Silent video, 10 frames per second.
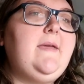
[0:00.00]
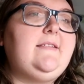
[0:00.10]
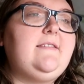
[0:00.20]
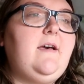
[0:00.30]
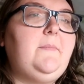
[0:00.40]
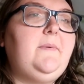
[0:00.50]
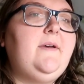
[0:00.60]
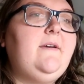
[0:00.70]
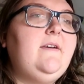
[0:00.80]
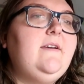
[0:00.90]
picked up
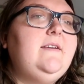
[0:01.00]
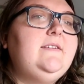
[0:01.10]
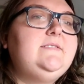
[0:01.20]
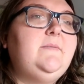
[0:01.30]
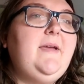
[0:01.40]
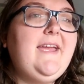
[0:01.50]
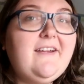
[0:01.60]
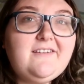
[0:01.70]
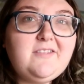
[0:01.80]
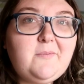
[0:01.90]
some
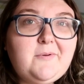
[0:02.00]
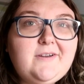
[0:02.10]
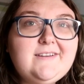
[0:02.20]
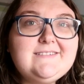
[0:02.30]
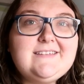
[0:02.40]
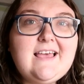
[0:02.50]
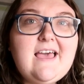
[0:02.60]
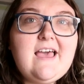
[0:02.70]
hair clippers